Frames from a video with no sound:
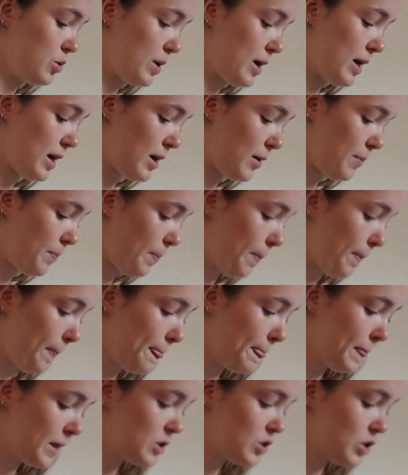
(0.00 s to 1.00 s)
to
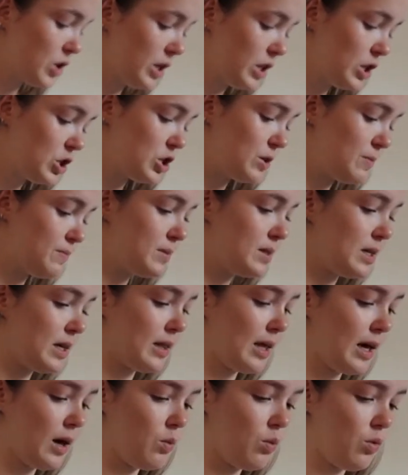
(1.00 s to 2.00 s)
show you the gym
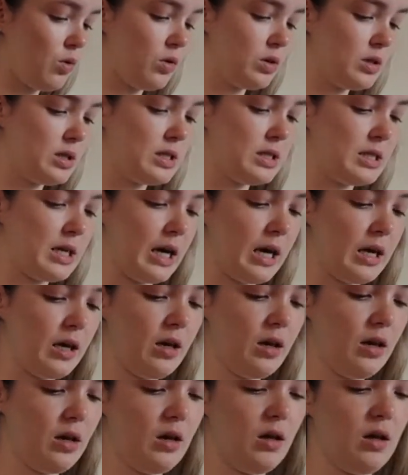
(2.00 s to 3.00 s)
set that I wore
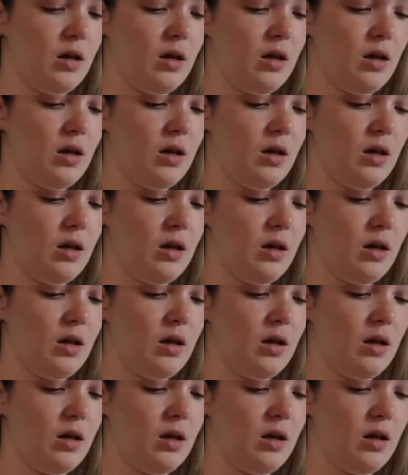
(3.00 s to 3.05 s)
today,